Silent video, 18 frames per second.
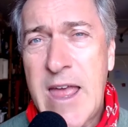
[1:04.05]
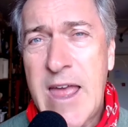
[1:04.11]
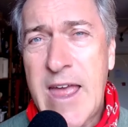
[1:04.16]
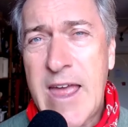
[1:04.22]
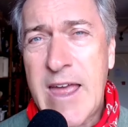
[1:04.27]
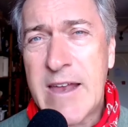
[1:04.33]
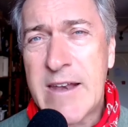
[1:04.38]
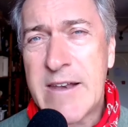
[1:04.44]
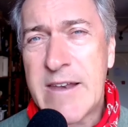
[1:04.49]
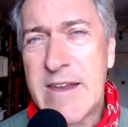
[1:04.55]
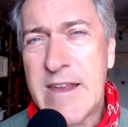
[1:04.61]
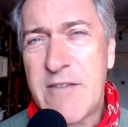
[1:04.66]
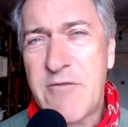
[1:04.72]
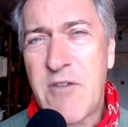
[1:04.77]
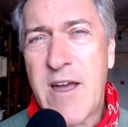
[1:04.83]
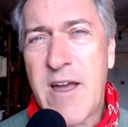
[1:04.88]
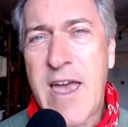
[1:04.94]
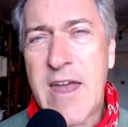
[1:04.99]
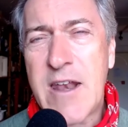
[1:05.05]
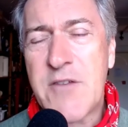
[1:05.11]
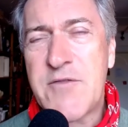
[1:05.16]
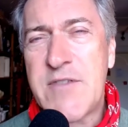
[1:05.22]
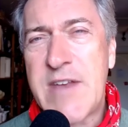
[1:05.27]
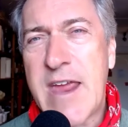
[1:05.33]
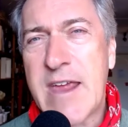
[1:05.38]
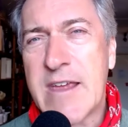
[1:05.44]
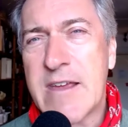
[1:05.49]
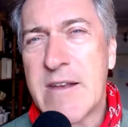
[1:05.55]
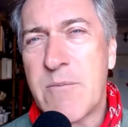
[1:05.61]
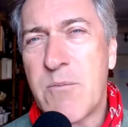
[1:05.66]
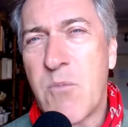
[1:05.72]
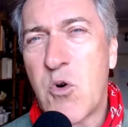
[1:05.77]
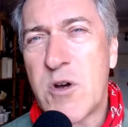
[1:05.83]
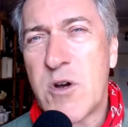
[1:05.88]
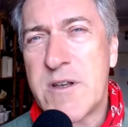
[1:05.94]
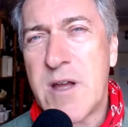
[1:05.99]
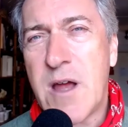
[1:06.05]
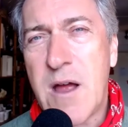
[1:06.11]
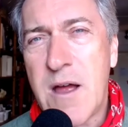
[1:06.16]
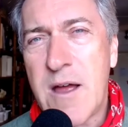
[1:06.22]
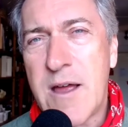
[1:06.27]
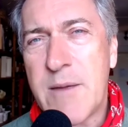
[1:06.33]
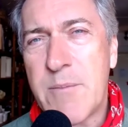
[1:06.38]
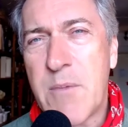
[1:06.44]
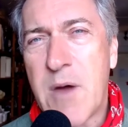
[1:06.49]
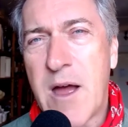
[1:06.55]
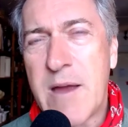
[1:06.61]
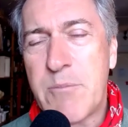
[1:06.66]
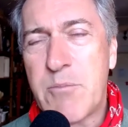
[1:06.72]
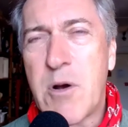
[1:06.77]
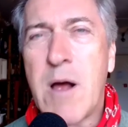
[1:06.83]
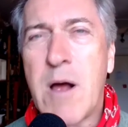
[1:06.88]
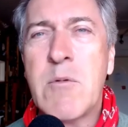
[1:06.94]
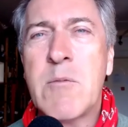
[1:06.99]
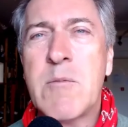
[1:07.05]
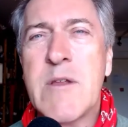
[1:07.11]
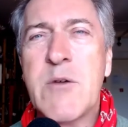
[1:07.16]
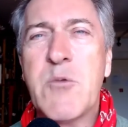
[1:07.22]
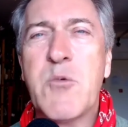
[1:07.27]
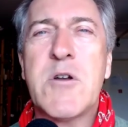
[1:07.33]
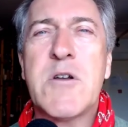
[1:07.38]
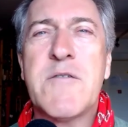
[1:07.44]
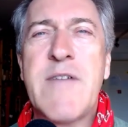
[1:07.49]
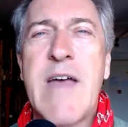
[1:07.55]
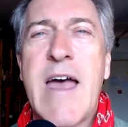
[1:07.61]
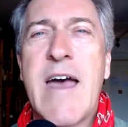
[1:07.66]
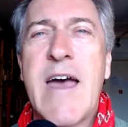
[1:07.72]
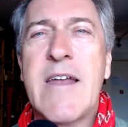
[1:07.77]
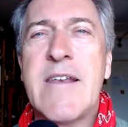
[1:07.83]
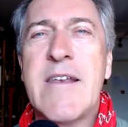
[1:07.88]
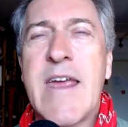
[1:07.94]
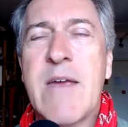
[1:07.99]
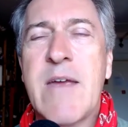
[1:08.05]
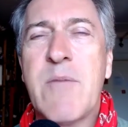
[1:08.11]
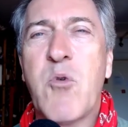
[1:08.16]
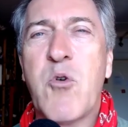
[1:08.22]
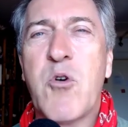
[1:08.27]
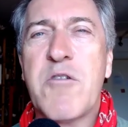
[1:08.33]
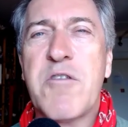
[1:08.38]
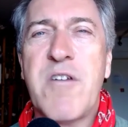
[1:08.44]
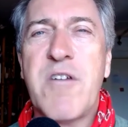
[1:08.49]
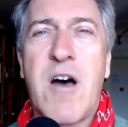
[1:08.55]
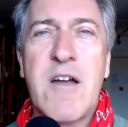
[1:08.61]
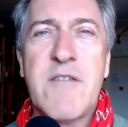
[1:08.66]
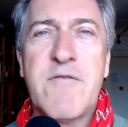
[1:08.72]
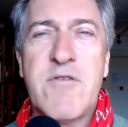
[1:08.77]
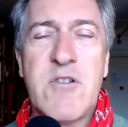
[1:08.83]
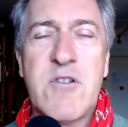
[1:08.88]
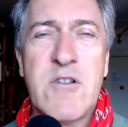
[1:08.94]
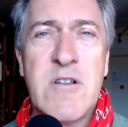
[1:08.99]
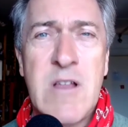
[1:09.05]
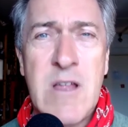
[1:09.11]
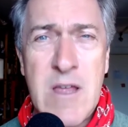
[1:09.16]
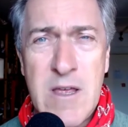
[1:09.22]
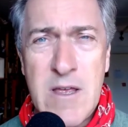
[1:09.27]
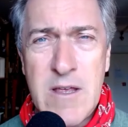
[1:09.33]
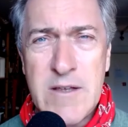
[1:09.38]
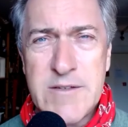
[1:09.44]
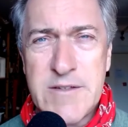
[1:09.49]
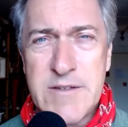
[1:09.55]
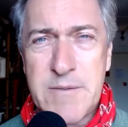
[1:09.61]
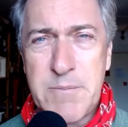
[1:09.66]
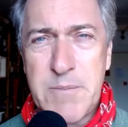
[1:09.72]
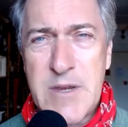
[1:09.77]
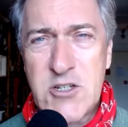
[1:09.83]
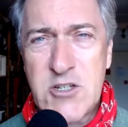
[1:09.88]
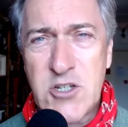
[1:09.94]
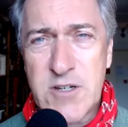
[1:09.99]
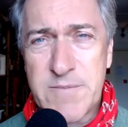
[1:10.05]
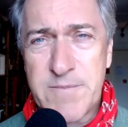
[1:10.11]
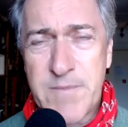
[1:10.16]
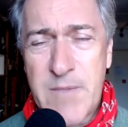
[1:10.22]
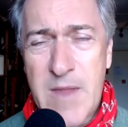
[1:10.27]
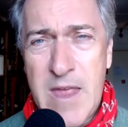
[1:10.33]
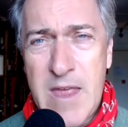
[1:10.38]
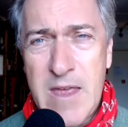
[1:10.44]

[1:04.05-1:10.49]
And if I had have taken more time, I probably would have had a more thoughtful submission.